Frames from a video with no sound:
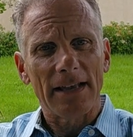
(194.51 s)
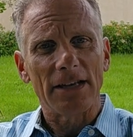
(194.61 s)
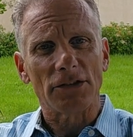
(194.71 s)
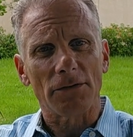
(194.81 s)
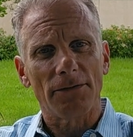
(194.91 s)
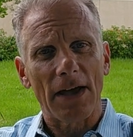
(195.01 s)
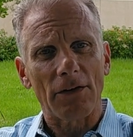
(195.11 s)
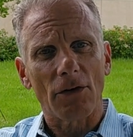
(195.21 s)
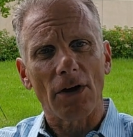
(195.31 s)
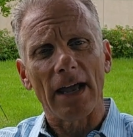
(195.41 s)
is your
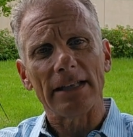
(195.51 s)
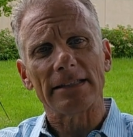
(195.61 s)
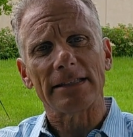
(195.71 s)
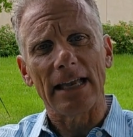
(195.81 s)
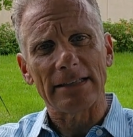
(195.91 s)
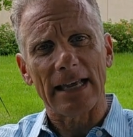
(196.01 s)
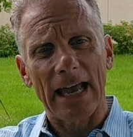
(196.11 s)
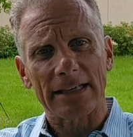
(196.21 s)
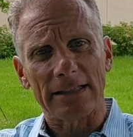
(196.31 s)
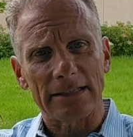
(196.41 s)
federal and state
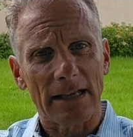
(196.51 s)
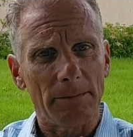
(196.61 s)
taxes.